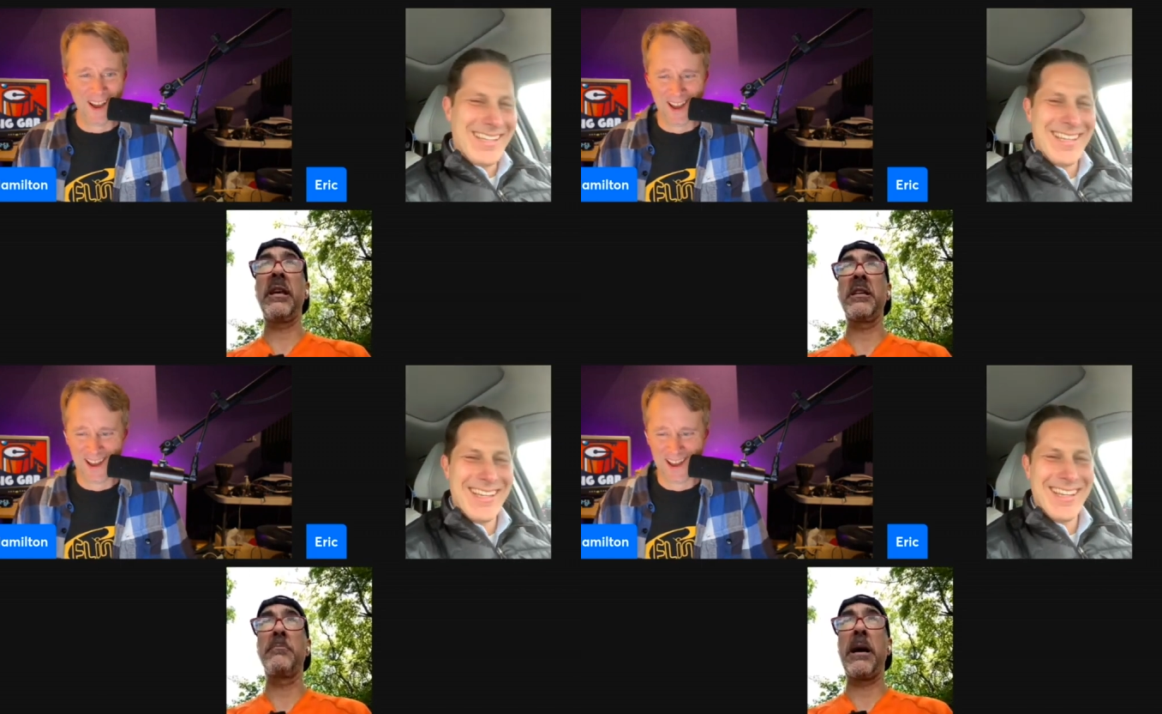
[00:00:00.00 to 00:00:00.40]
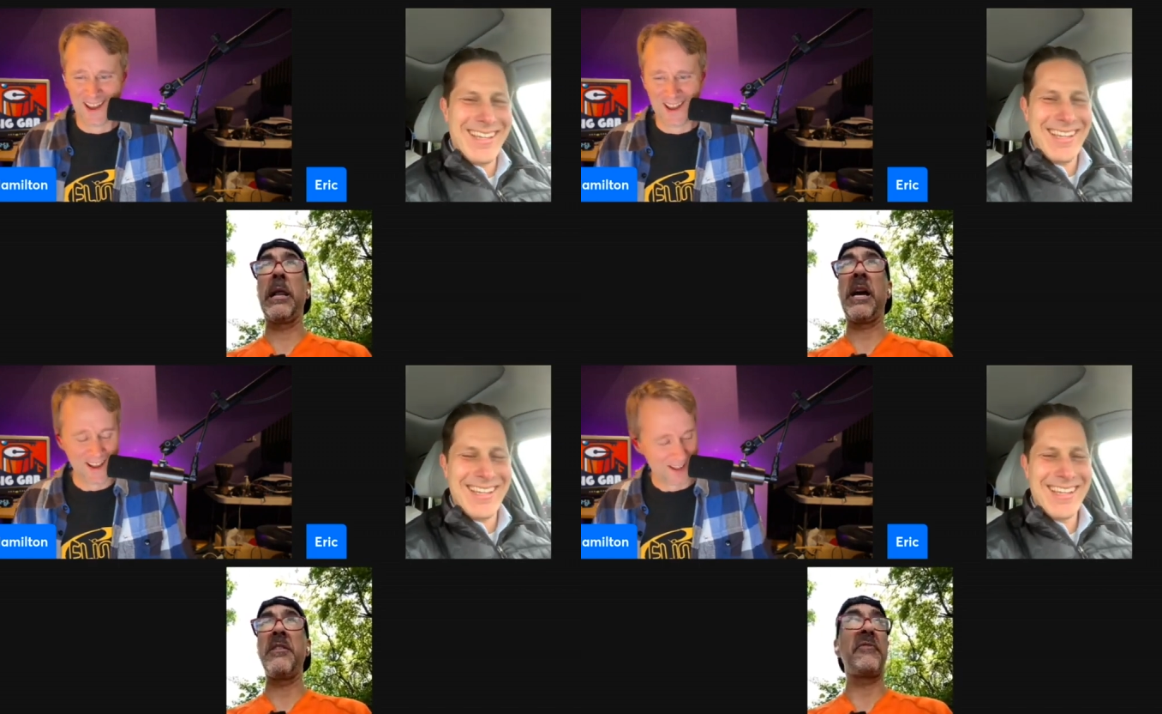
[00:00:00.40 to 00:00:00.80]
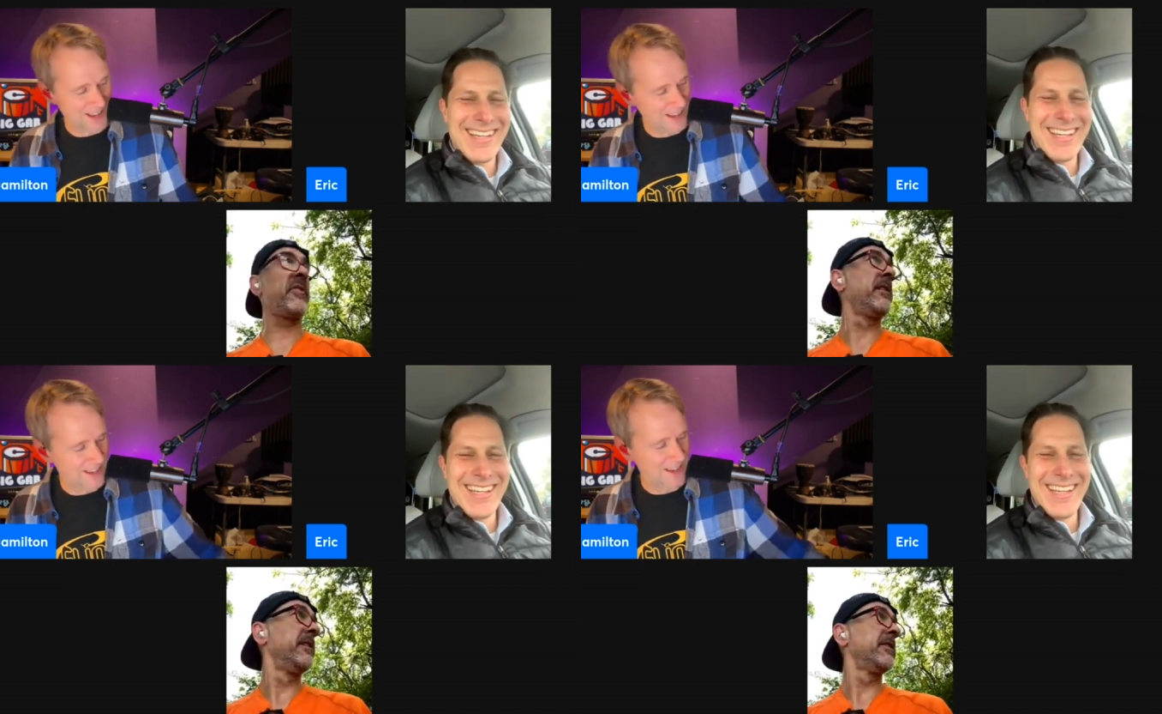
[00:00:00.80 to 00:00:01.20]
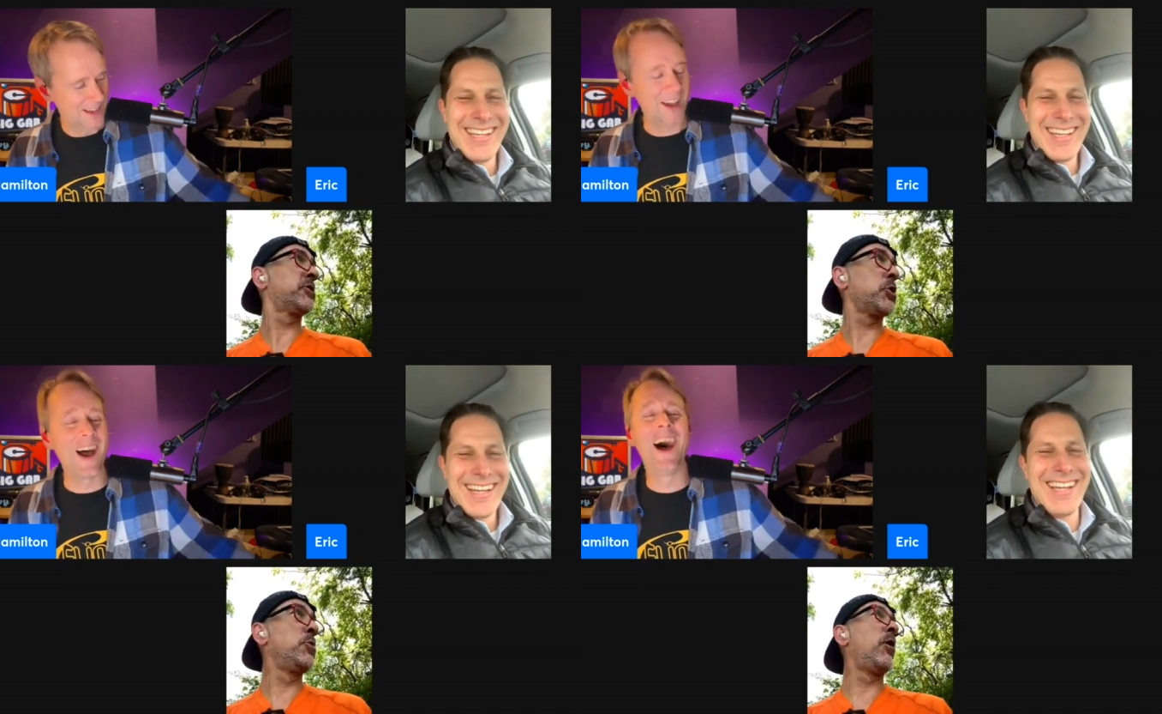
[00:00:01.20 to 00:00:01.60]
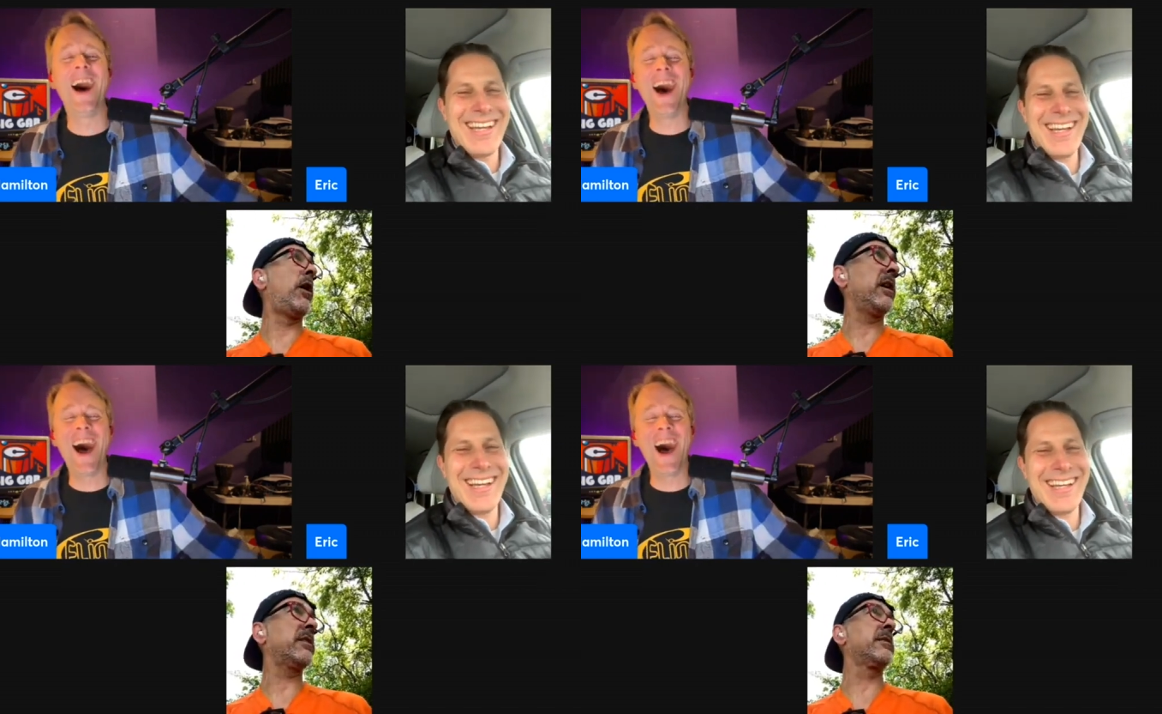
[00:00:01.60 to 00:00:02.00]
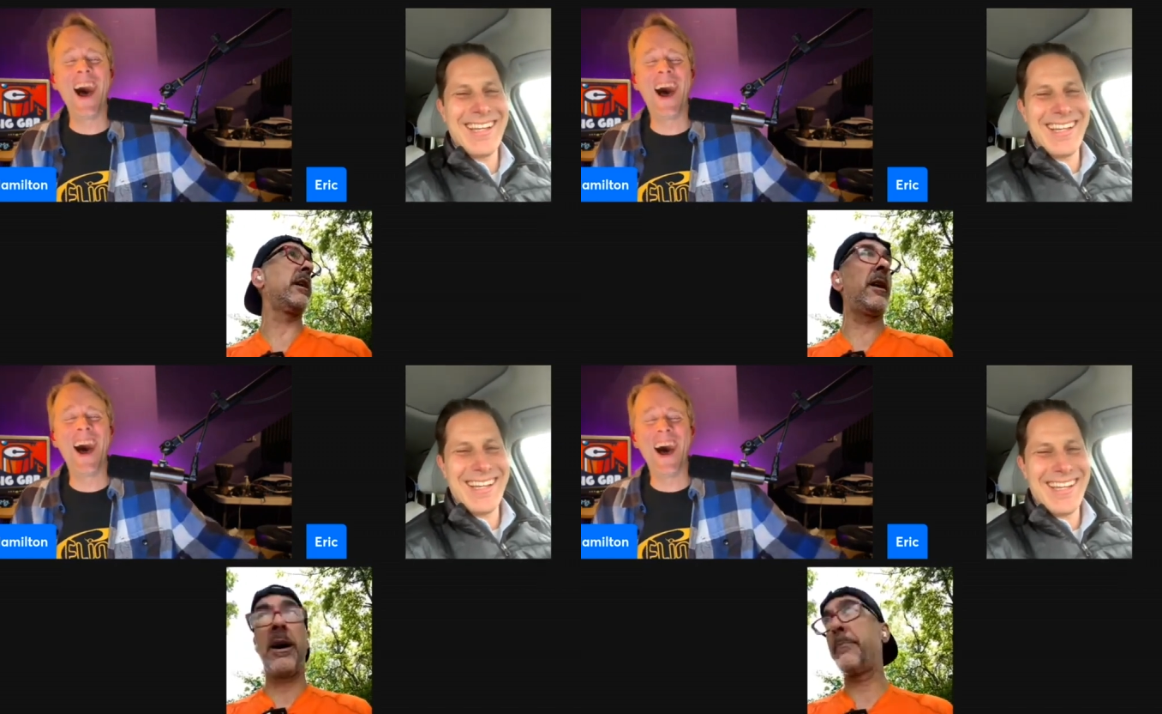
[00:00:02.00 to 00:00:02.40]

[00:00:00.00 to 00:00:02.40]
Speaker 1: like is my life. Too hot to